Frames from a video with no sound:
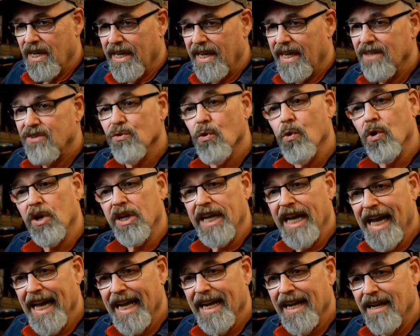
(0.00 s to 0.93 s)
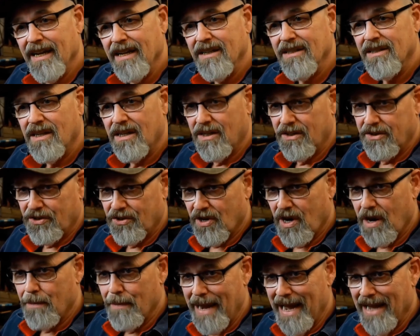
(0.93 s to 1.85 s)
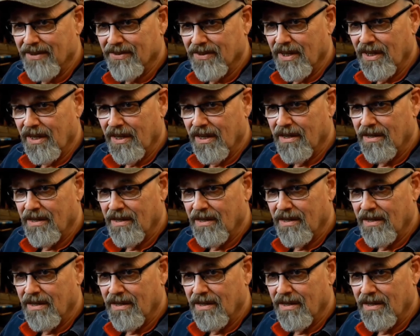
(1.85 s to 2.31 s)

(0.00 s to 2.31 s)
it's organic, unsharp masking.